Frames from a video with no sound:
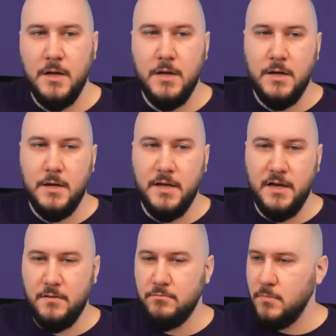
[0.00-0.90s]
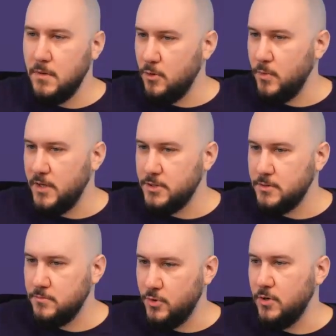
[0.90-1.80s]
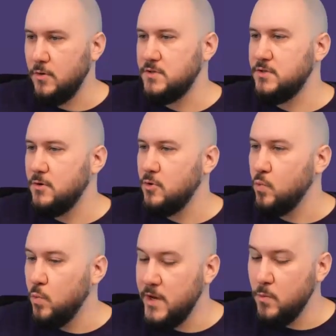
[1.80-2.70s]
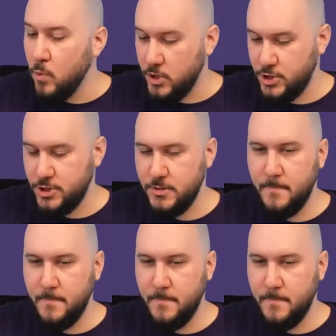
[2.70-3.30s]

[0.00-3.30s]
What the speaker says: And otherwise, you can also rewatch